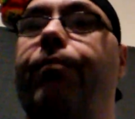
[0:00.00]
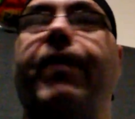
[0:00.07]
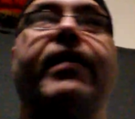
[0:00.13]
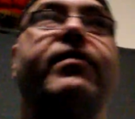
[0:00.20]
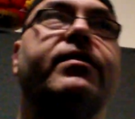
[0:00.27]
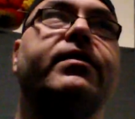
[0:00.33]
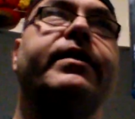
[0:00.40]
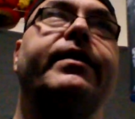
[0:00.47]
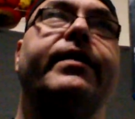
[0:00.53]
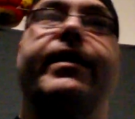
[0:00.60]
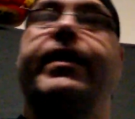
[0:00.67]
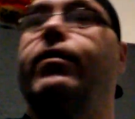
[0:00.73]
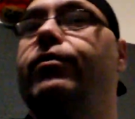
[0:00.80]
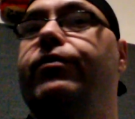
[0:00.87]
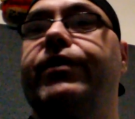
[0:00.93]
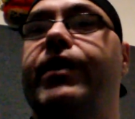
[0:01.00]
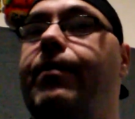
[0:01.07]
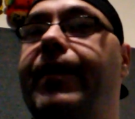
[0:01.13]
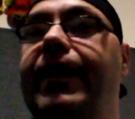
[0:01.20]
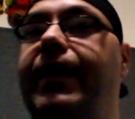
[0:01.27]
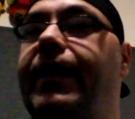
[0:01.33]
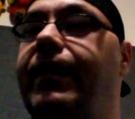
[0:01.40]
basically the killer's
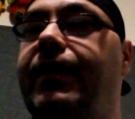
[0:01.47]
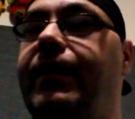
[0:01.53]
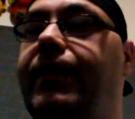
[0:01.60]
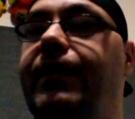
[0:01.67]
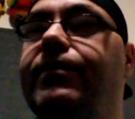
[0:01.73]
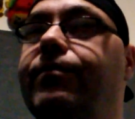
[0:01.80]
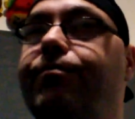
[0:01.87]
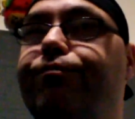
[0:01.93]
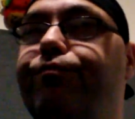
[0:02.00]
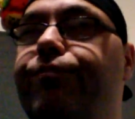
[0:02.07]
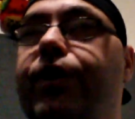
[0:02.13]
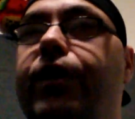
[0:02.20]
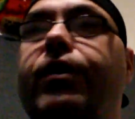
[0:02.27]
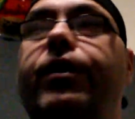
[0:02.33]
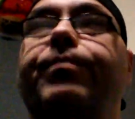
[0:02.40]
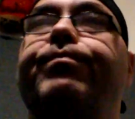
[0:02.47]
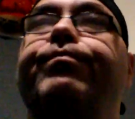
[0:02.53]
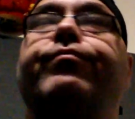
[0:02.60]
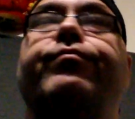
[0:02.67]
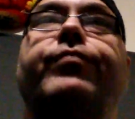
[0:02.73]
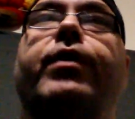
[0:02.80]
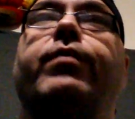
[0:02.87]
coming in and he's gonna,
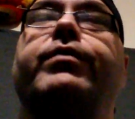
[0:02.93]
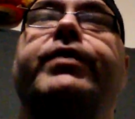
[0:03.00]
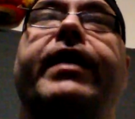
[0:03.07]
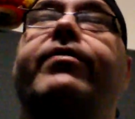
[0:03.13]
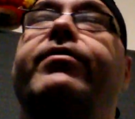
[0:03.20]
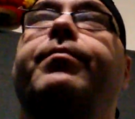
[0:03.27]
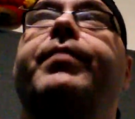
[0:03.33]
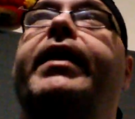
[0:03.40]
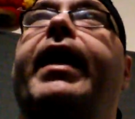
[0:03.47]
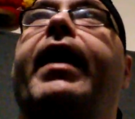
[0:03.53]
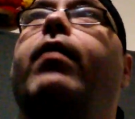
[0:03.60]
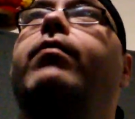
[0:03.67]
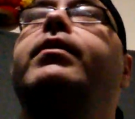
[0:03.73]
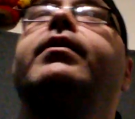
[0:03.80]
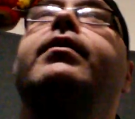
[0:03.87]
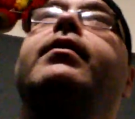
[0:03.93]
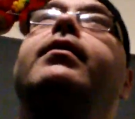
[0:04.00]
take somebody out.